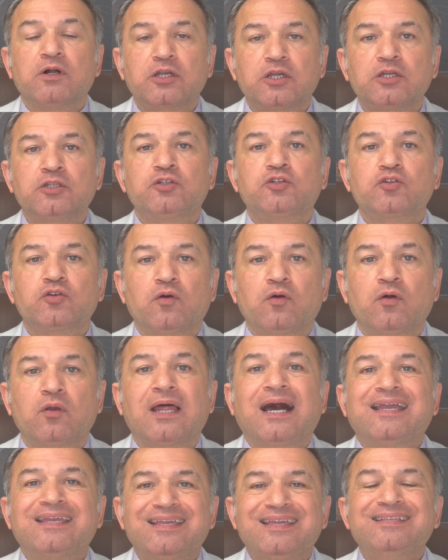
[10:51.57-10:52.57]
control
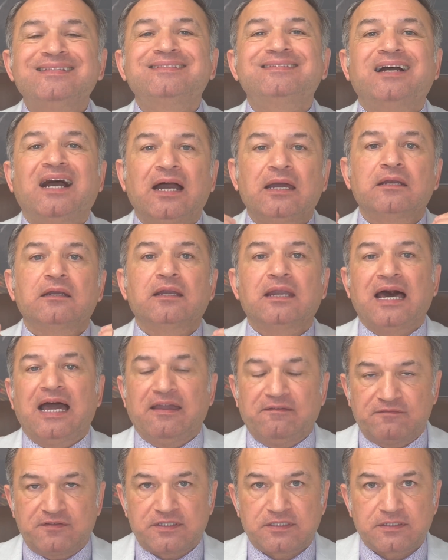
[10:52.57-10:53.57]
our entire
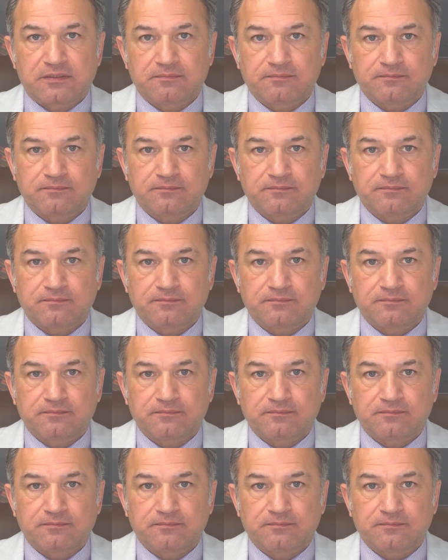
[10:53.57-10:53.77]
lives.